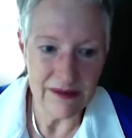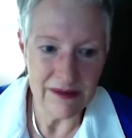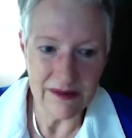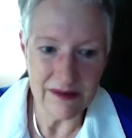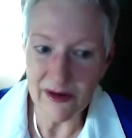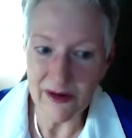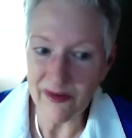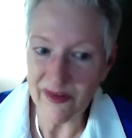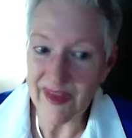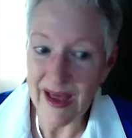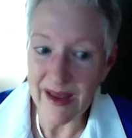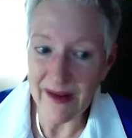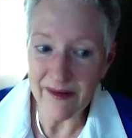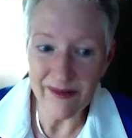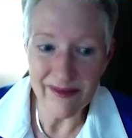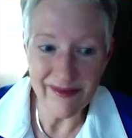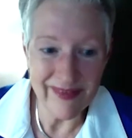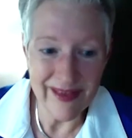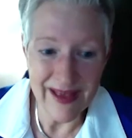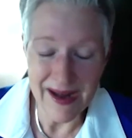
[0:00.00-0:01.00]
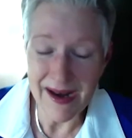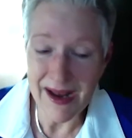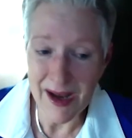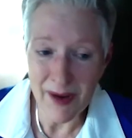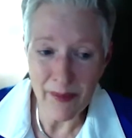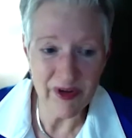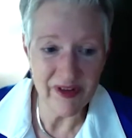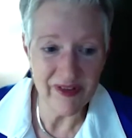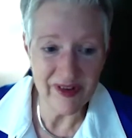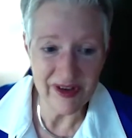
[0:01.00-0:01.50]
You know, that
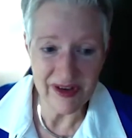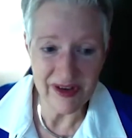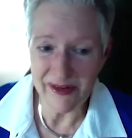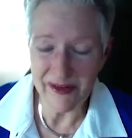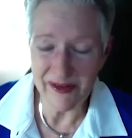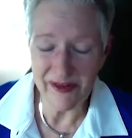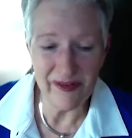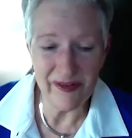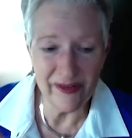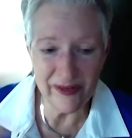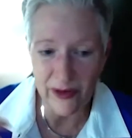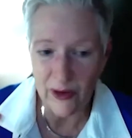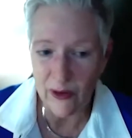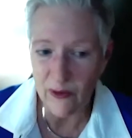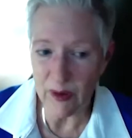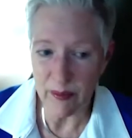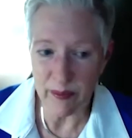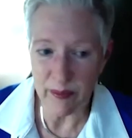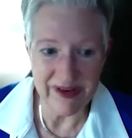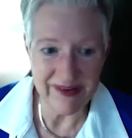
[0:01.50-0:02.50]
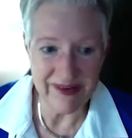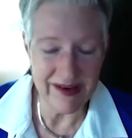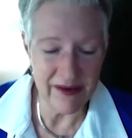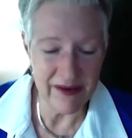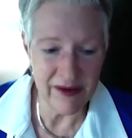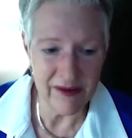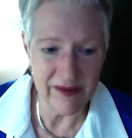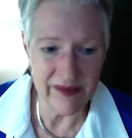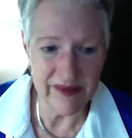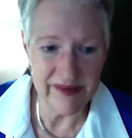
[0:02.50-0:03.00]
happens. Agencies go up and down
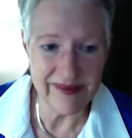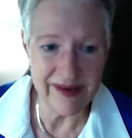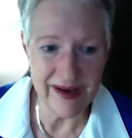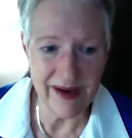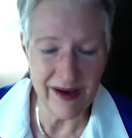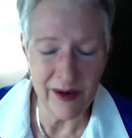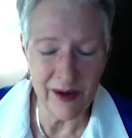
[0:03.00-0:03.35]
all the time.